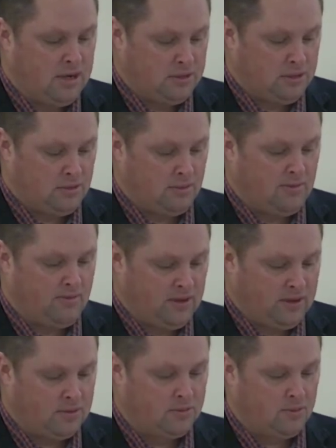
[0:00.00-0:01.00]
to the
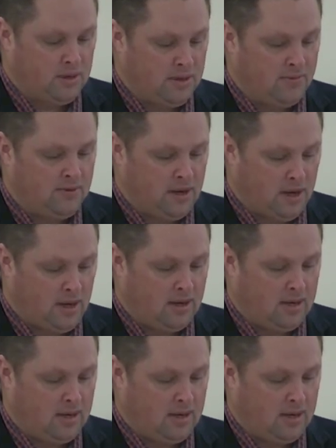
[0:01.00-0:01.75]
revealed will of God.